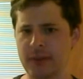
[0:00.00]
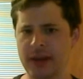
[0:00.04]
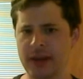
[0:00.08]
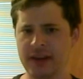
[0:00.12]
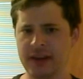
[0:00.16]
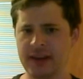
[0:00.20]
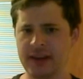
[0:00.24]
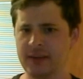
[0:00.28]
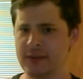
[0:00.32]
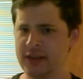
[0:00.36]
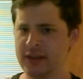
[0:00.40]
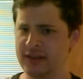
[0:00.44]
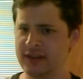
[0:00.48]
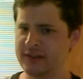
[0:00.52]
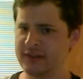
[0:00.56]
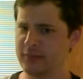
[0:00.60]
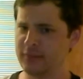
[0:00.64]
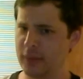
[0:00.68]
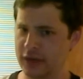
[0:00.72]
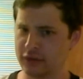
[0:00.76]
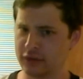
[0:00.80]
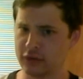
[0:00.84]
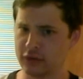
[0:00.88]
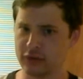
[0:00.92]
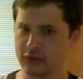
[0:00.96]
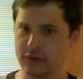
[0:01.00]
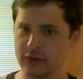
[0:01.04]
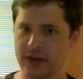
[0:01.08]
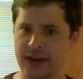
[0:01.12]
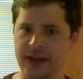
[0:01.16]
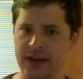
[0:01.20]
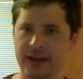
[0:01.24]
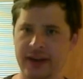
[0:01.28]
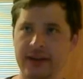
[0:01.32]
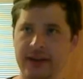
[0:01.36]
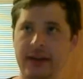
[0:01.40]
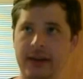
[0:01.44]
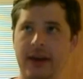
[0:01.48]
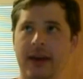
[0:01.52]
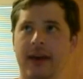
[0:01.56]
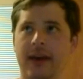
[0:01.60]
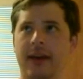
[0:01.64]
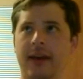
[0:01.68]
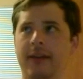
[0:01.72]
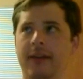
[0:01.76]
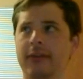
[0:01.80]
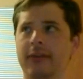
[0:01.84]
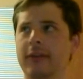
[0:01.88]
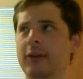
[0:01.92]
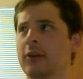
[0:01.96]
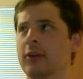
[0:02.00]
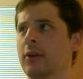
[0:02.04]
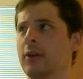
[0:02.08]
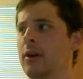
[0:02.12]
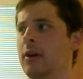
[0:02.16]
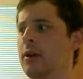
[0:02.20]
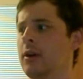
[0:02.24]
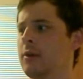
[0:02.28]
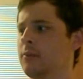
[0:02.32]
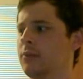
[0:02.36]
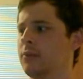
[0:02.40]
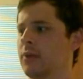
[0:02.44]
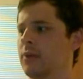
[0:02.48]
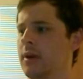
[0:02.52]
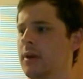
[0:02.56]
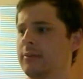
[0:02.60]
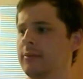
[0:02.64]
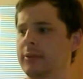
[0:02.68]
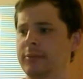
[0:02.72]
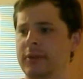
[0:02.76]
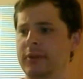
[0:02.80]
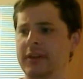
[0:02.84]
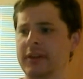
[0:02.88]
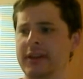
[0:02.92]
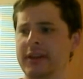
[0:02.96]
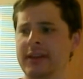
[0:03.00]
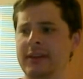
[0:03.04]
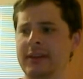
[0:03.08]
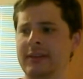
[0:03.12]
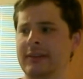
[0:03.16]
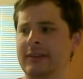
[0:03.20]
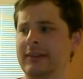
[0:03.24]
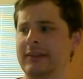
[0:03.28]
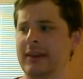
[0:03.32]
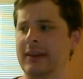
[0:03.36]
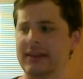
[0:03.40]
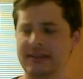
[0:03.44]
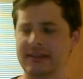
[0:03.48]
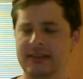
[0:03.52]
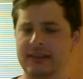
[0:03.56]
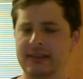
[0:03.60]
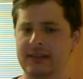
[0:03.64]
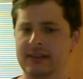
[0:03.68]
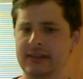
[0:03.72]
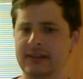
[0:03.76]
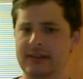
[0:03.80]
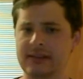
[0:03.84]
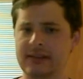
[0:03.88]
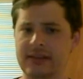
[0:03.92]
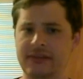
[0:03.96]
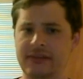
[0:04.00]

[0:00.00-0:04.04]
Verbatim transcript: My name is Michael Gray, and there are probably dozens,